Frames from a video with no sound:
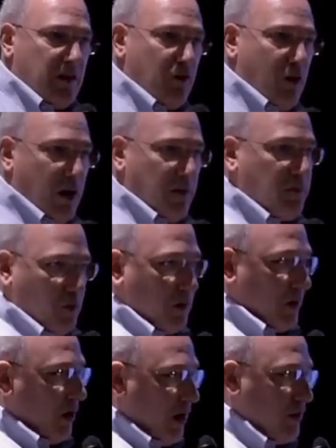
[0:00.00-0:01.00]
They're all
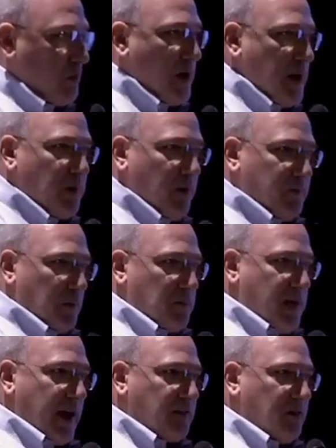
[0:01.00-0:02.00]
for other people from
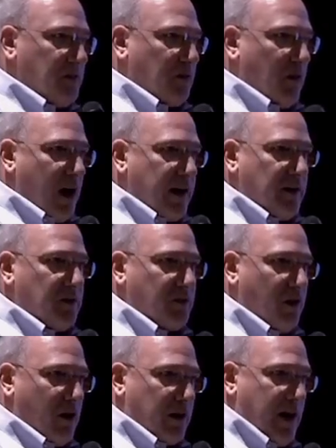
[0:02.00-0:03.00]
Texas or
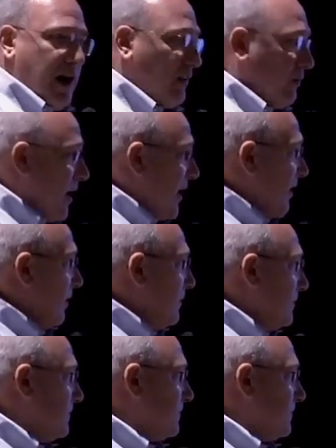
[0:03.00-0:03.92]
Arkansas or Colorado.